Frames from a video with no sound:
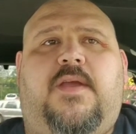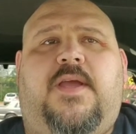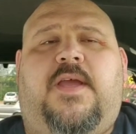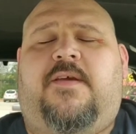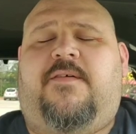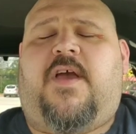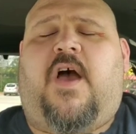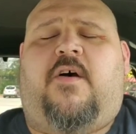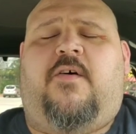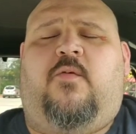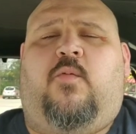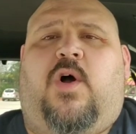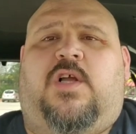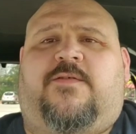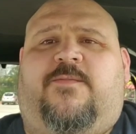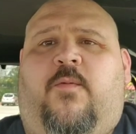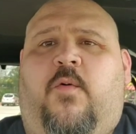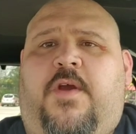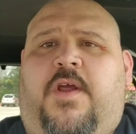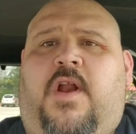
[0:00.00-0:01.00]
any y'all who
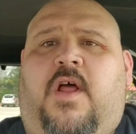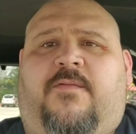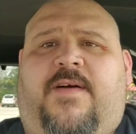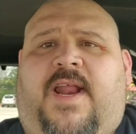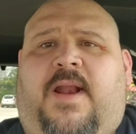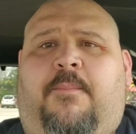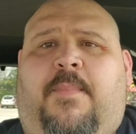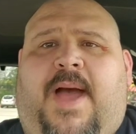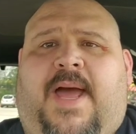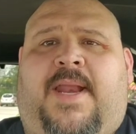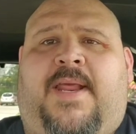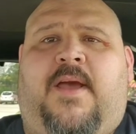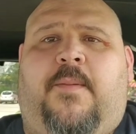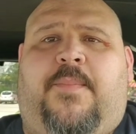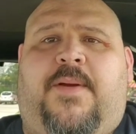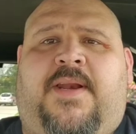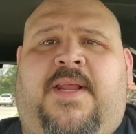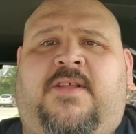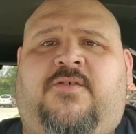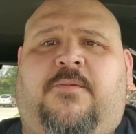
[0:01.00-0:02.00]
watch for you know I've got a bad
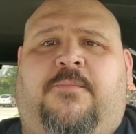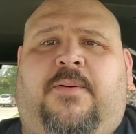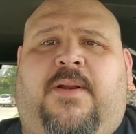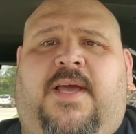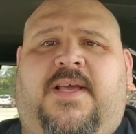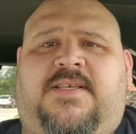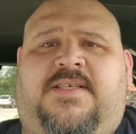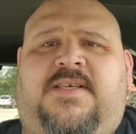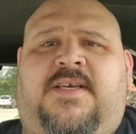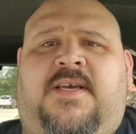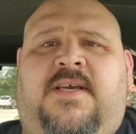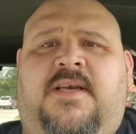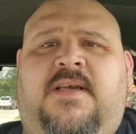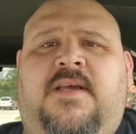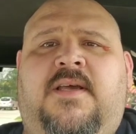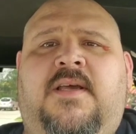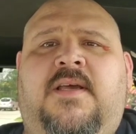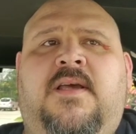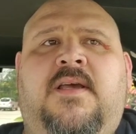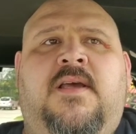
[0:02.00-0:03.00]
hip that needs replacing.
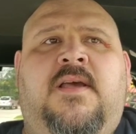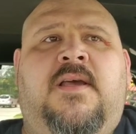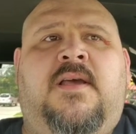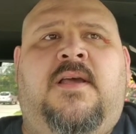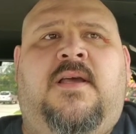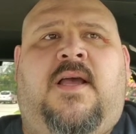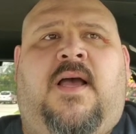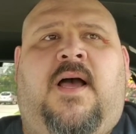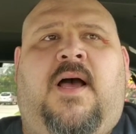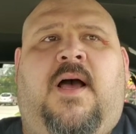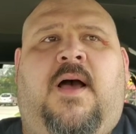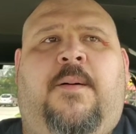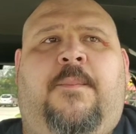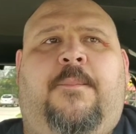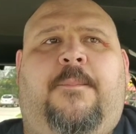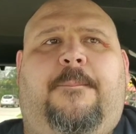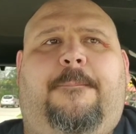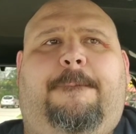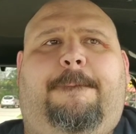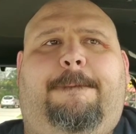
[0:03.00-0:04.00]

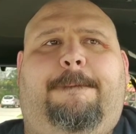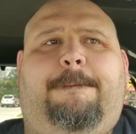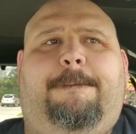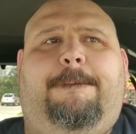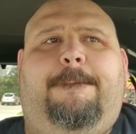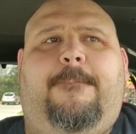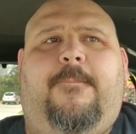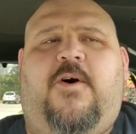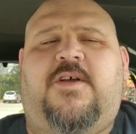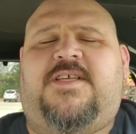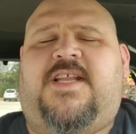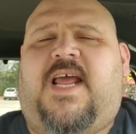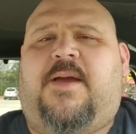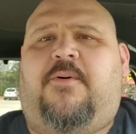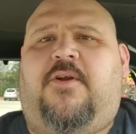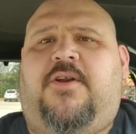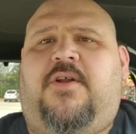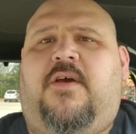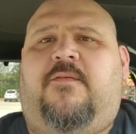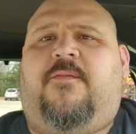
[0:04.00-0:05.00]
Um, wasn't
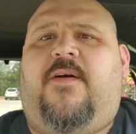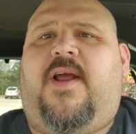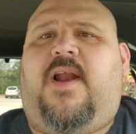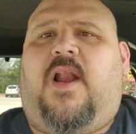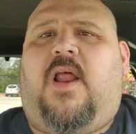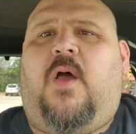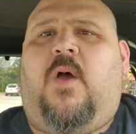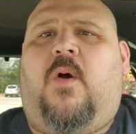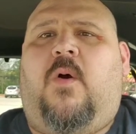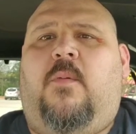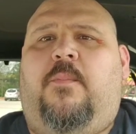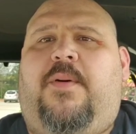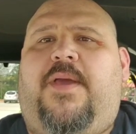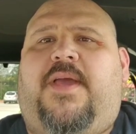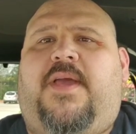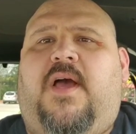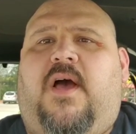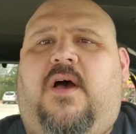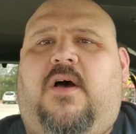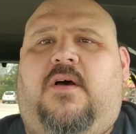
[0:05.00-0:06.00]
able to do it very long
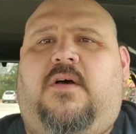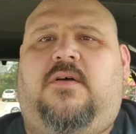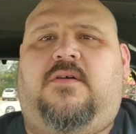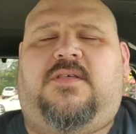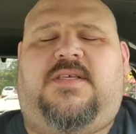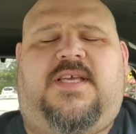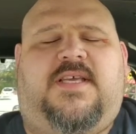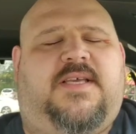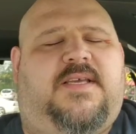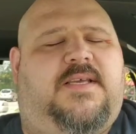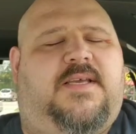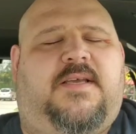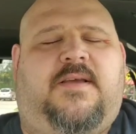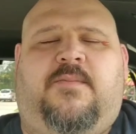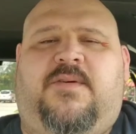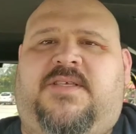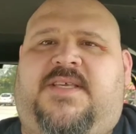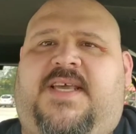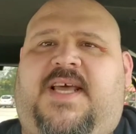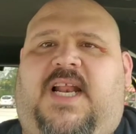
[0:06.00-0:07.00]
because
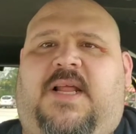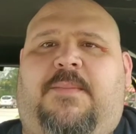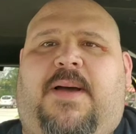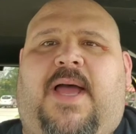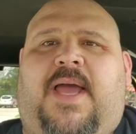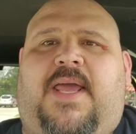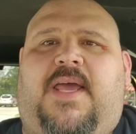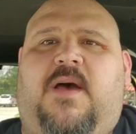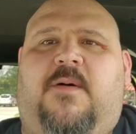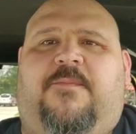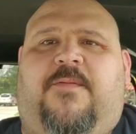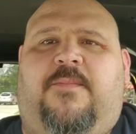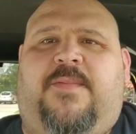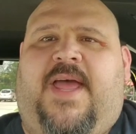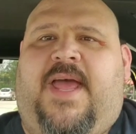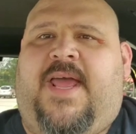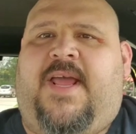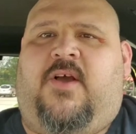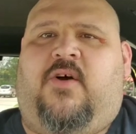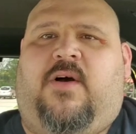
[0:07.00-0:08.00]
it was killing my hip from
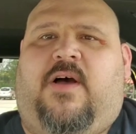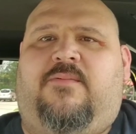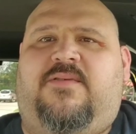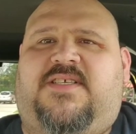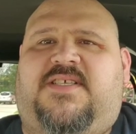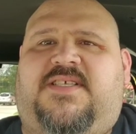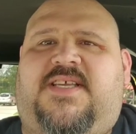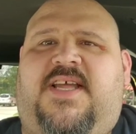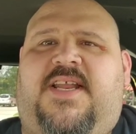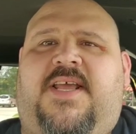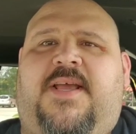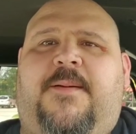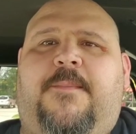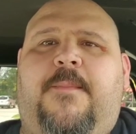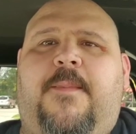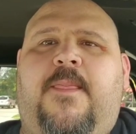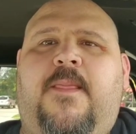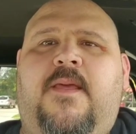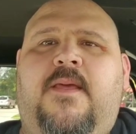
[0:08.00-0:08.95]
the angle I was sitting.